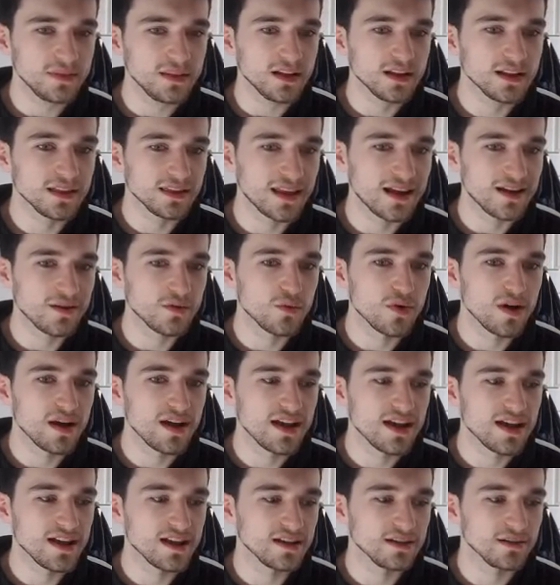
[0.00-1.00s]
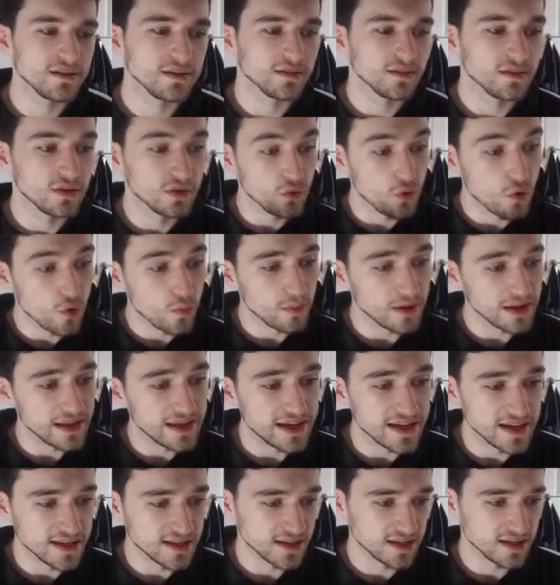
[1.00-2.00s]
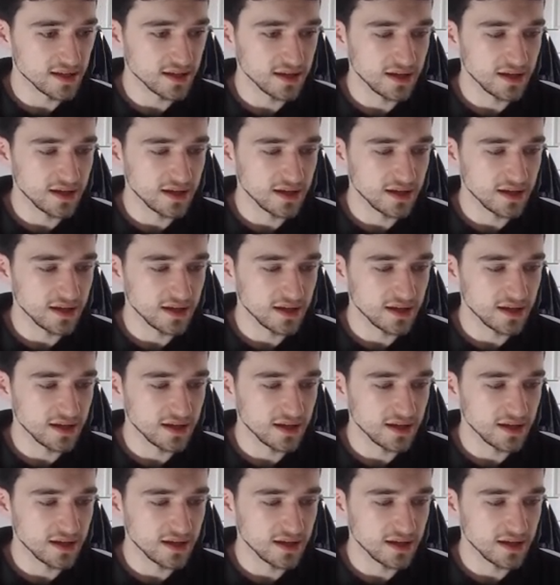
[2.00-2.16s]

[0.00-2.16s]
That way, you're pleased,